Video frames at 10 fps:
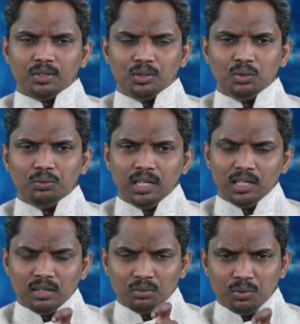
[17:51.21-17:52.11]
You
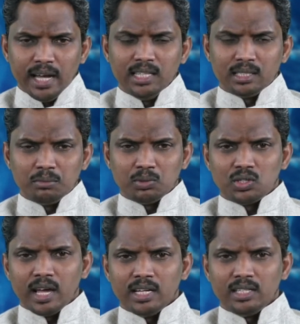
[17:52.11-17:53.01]
will find some
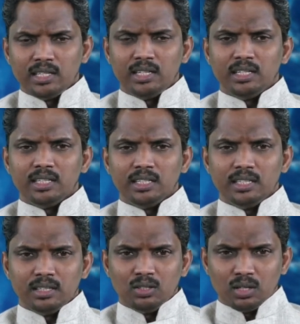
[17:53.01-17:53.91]
standard
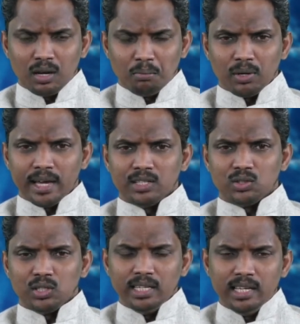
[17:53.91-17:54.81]

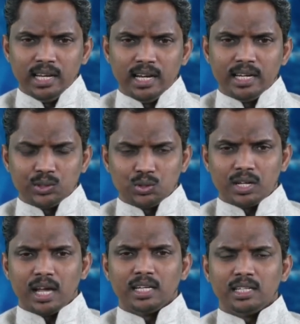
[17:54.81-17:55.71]
compliance, e-learning
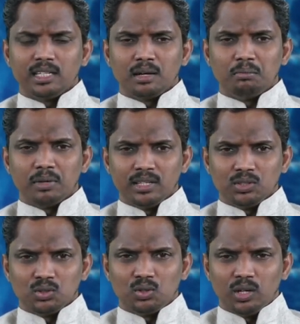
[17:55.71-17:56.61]
standard
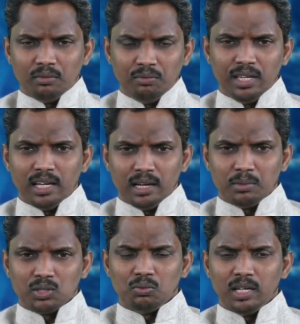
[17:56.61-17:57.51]
compliance. So every
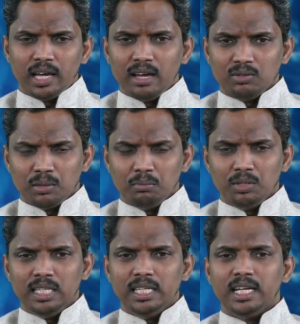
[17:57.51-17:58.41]
LMS will have some
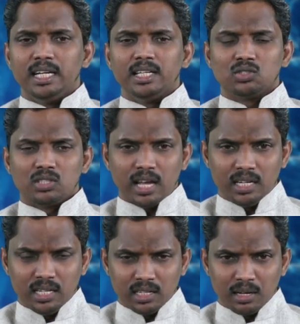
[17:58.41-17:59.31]
e-learning
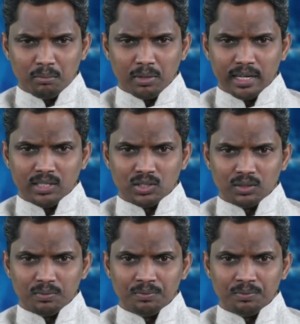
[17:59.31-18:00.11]
standard compliance.